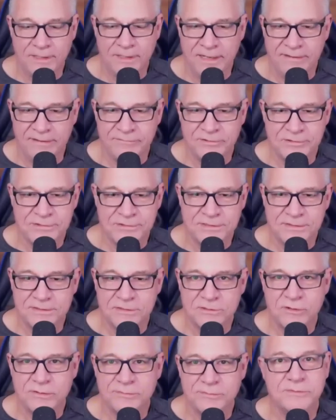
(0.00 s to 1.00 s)
And I'll have those in the
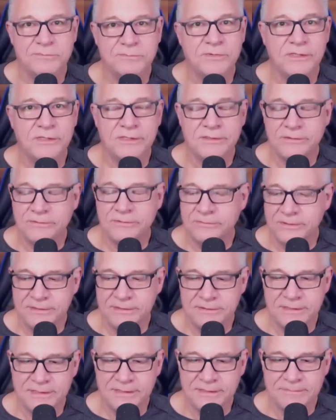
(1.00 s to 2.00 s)
description below,
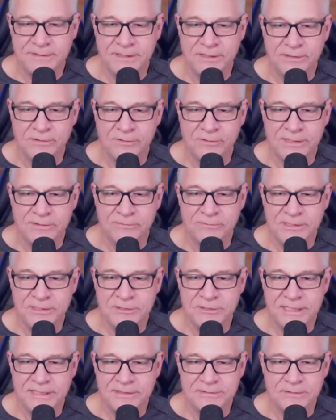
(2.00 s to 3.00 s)
and uh, you know, go ahead and
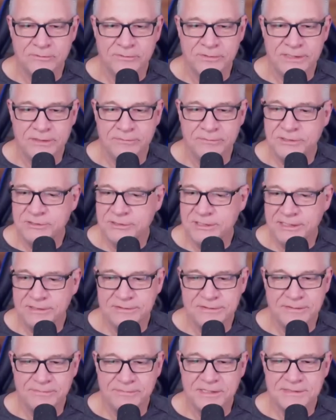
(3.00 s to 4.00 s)
reach out, re reach out to him.